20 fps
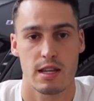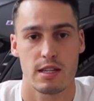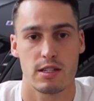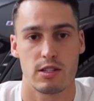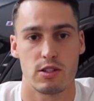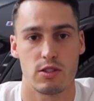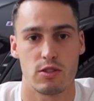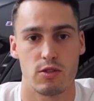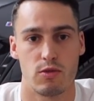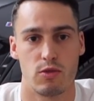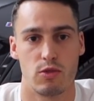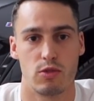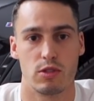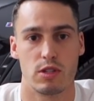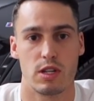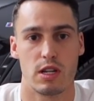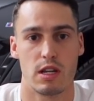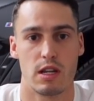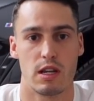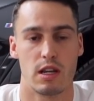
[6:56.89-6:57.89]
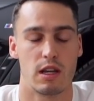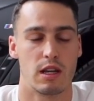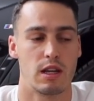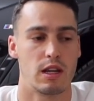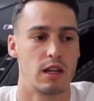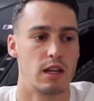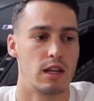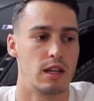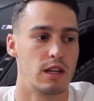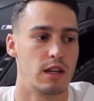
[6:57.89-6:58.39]
It's just the rules here
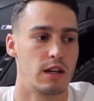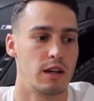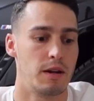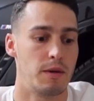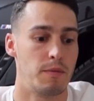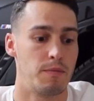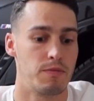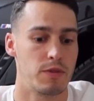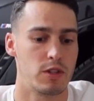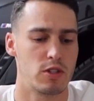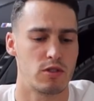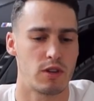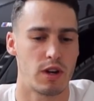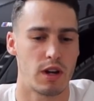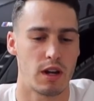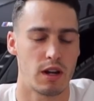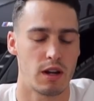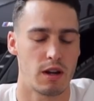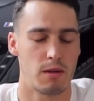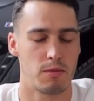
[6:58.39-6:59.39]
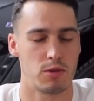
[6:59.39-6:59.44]
in Australia.